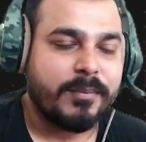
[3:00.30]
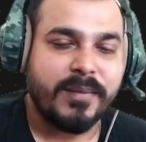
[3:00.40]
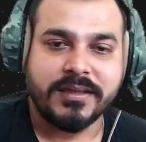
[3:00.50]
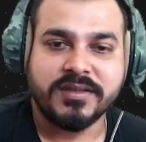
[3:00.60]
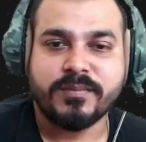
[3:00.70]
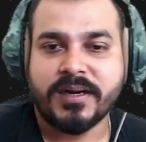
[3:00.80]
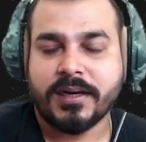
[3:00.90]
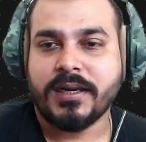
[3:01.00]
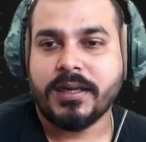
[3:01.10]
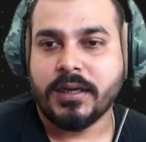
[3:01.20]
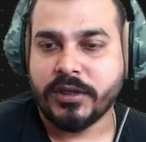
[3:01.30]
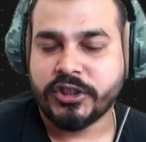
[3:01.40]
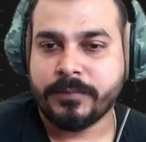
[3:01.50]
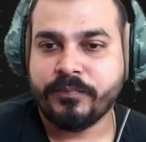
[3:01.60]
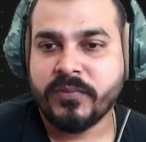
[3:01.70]
given by this particular
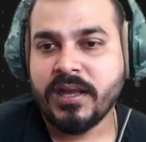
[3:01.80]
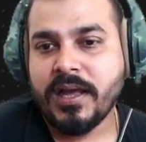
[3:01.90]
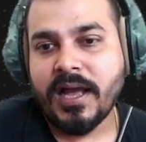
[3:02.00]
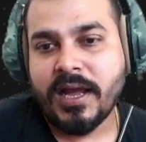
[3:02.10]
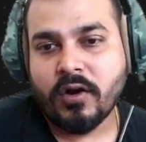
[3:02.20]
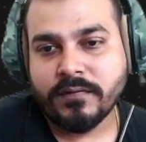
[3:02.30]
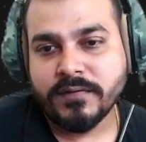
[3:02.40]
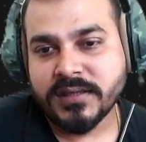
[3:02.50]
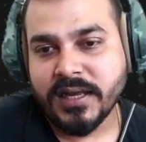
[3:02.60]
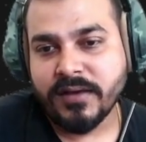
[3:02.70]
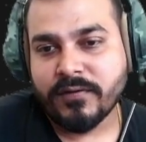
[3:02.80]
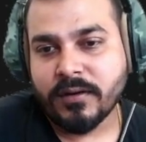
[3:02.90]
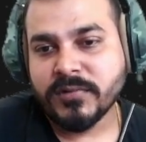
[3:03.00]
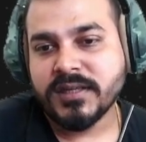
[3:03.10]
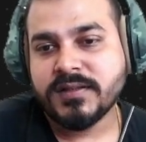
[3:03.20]
equation. And obviously
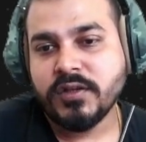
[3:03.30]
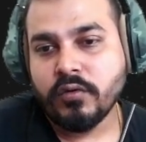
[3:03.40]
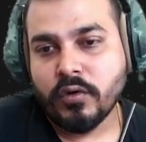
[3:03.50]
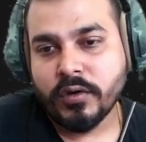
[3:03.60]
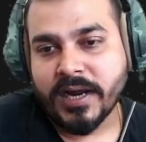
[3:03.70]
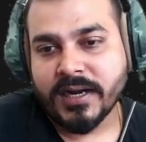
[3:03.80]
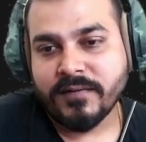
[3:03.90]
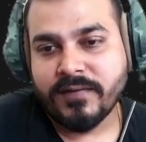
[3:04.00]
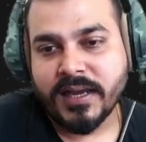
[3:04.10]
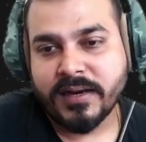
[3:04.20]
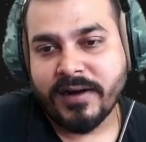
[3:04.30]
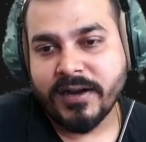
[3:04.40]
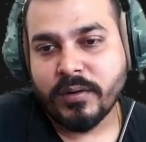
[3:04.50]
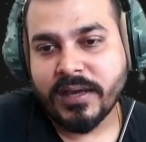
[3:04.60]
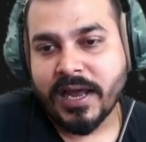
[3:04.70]
from this, you know that if I
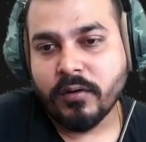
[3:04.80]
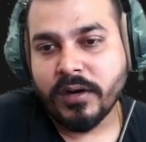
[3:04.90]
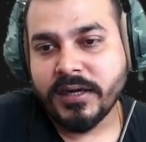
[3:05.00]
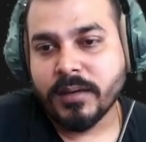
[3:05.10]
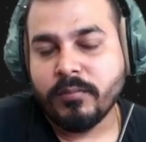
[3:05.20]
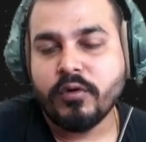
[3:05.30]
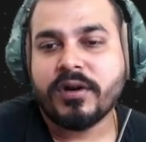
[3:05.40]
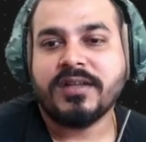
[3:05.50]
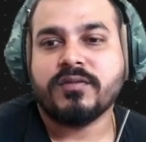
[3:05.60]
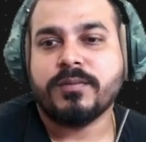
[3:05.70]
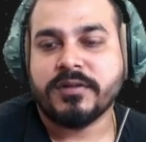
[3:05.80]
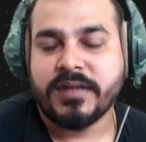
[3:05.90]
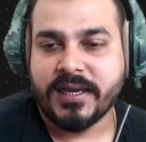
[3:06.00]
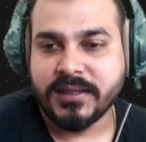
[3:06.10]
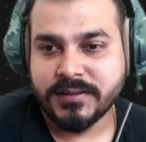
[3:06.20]
try to calculate W
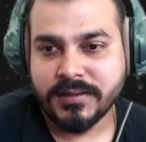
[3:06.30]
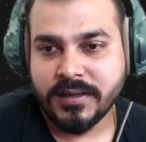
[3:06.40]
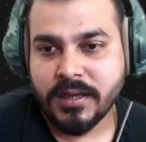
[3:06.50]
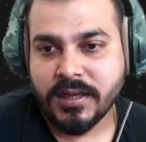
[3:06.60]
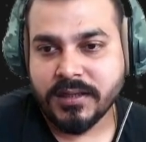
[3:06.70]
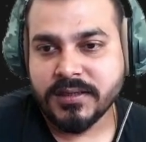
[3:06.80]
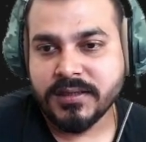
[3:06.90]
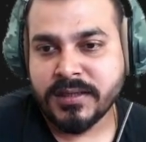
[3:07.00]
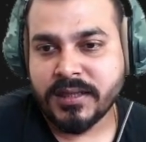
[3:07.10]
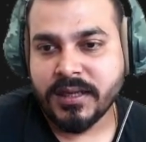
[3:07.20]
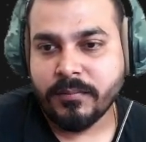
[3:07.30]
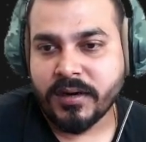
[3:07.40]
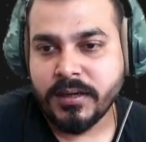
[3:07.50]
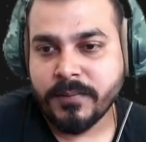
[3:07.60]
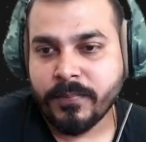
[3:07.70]
transpose X, this is
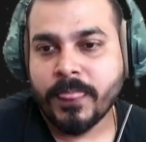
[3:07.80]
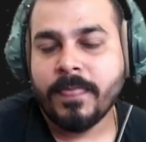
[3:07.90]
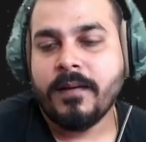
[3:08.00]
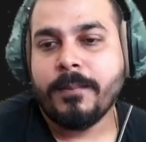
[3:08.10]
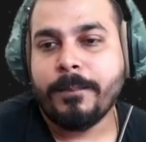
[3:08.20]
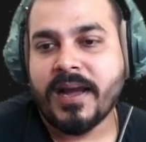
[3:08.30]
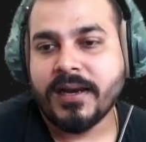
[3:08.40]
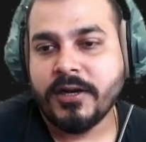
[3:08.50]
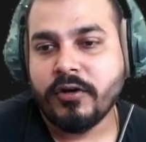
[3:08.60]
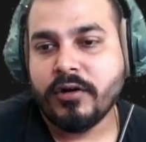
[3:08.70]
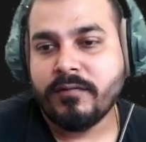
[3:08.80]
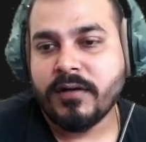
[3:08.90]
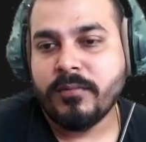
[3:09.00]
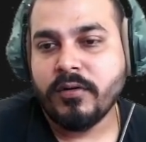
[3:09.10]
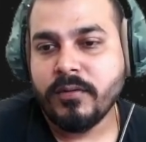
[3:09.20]
nothing but magnitude
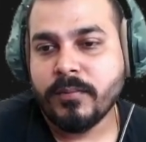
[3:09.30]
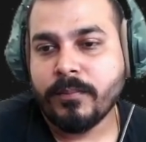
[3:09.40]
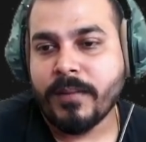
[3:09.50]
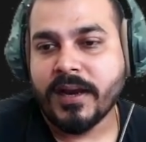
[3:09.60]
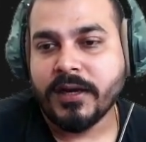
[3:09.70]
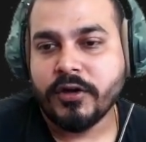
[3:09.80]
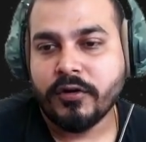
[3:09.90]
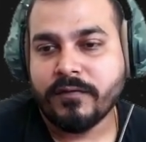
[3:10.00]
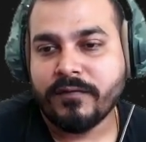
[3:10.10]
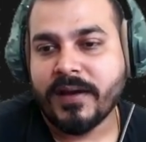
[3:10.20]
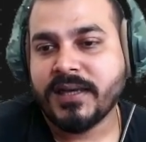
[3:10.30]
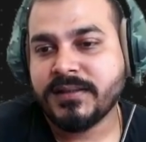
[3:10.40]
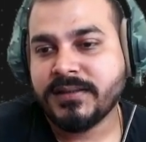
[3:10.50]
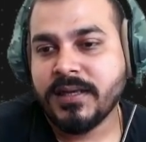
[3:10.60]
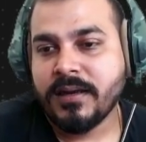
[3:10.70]
of W, magnitude of
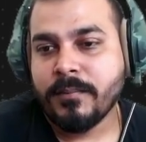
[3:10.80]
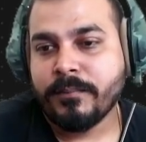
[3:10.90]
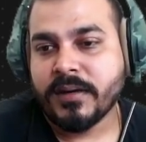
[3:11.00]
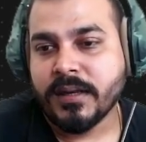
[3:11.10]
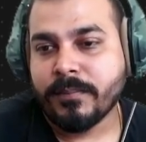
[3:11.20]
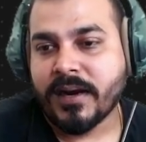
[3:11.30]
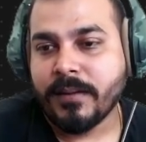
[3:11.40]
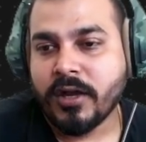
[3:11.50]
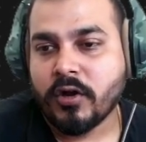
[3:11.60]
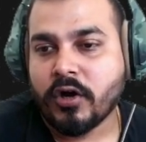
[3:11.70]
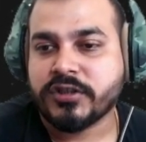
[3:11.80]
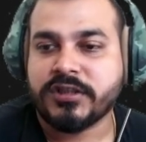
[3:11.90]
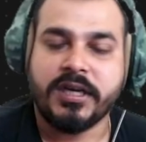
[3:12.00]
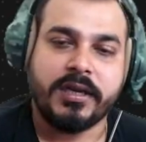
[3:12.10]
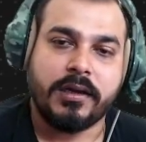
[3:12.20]
X multiplied by
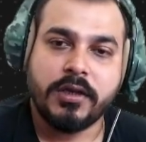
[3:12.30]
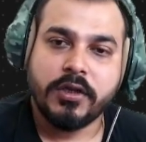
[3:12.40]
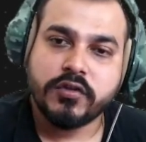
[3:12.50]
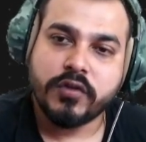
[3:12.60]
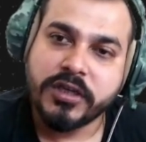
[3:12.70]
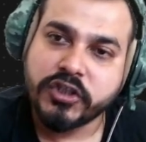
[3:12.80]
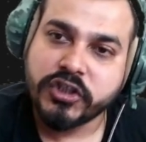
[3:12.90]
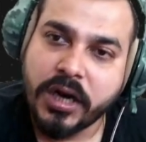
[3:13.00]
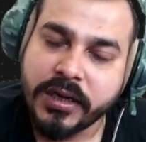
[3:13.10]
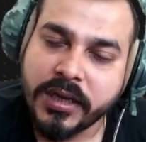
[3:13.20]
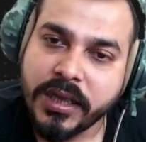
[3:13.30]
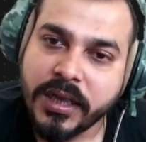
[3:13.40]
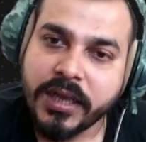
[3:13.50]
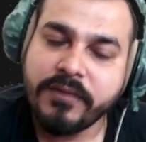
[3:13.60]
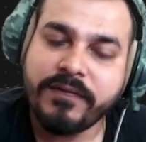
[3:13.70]
cos theta. So in short,
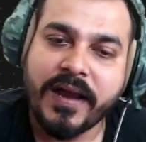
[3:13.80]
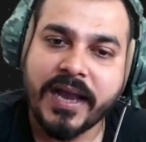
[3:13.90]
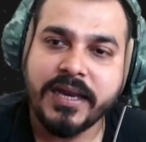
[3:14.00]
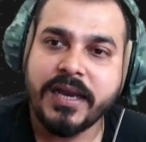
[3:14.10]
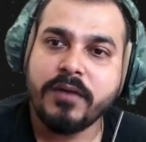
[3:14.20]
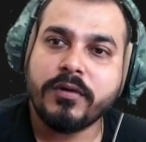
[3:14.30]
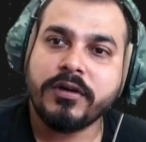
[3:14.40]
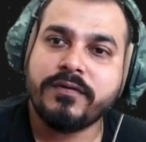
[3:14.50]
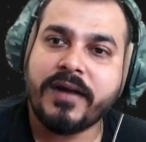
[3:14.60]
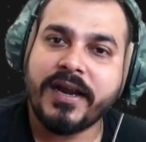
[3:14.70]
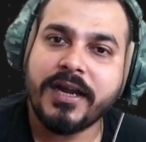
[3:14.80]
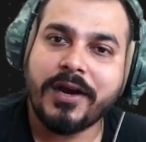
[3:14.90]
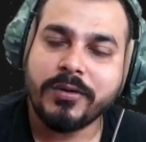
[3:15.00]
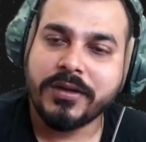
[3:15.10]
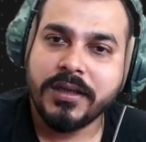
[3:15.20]
if I really want to
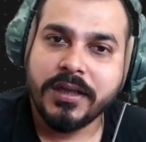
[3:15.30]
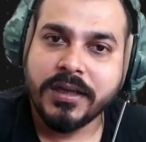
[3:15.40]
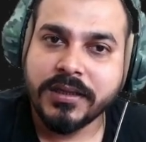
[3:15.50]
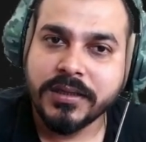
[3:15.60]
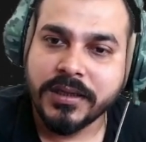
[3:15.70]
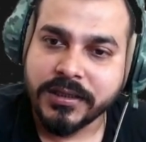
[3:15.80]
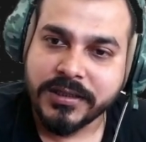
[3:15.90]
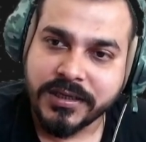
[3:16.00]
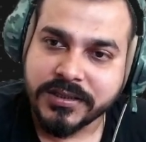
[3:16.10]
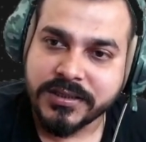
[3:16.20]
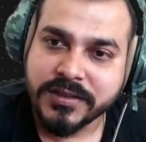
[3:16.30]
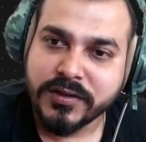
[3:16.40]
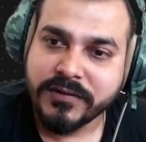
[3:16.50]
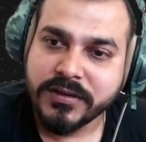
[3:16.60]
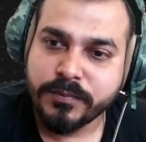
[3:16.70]
find out the
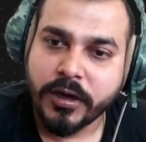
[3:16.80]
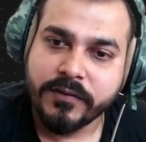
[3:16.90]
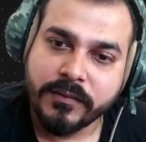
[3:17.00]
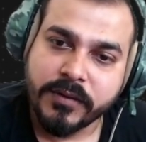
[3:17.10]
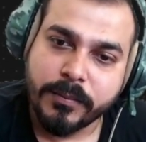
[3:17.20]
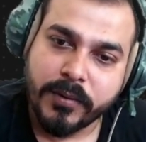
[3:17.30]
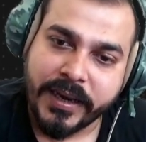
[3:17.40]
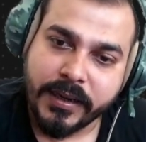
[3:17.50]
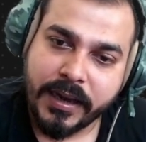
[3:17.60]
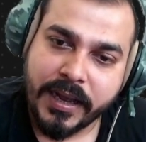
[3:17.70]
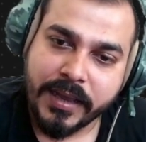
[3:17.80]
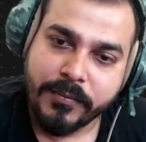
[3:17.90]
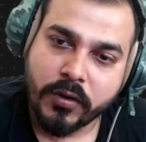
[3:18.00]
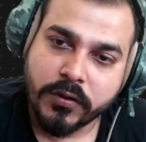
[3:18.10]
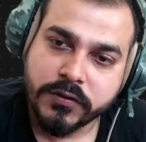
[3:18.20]
distance of this point from the plane,
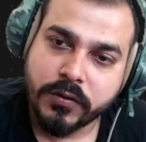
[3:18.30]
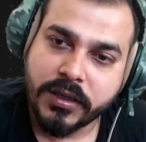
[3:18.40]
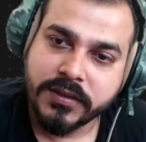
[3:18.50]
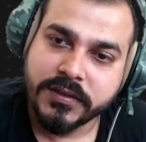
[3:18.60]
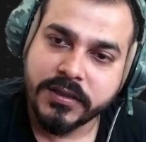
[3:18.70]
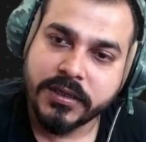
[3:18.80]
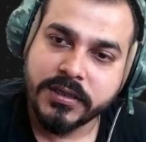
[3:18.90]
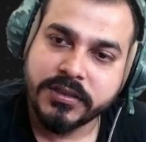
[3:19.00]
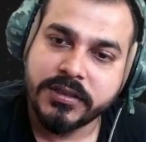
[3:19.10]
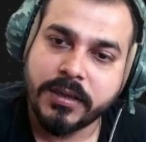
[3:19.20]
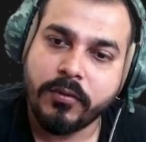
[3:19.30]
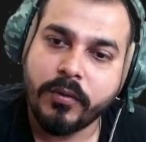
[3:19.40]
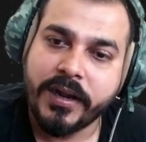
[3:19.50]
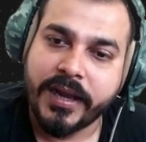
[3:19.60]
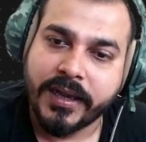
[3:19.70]
I may also consider this
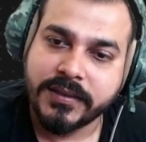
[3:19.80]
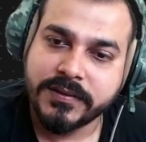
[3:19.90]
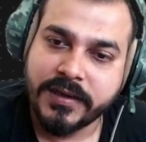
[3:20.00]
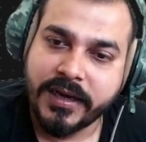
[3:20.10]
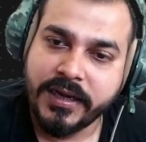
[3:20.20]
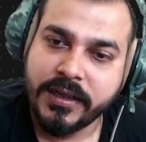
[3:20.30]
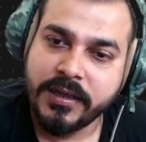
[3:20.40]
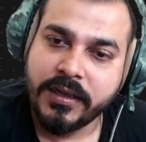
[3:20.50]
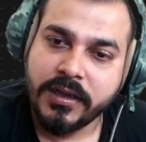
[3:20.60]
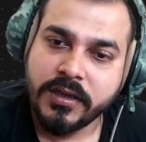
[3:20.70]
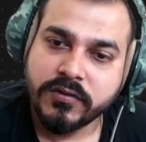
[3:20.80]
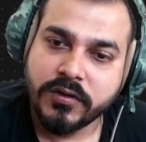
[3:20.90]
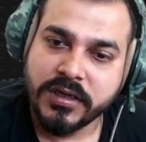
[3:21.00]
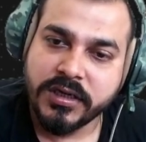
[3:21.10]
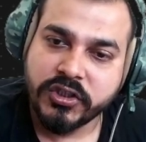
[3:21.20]
W and X, right?
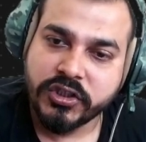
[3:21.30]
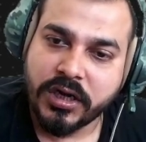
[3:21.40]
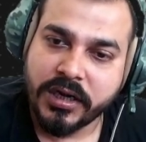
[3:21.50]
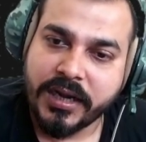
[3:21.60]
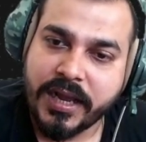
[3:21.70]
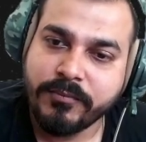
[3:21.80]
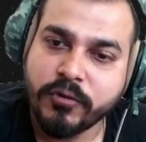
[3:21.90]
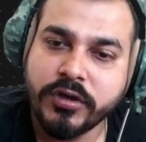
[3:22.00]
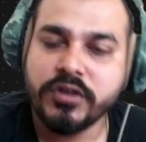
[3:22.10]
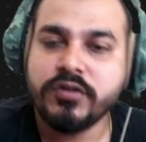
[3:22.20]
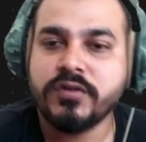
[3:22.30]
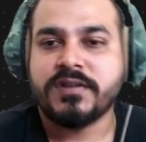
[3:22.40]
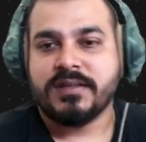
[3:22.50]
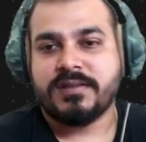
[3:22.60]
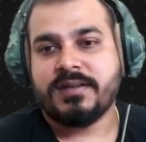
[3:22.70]
So in short, I'm going to
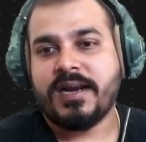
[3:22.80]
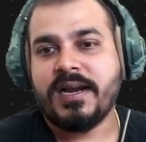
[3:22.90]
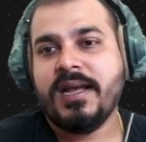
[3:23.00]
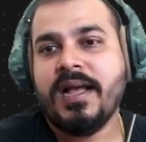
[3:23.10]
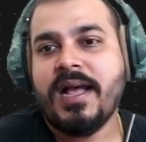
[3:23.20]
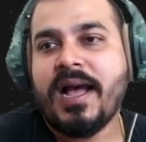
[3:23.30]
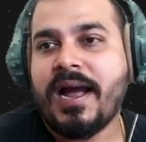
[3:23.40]
use this, right?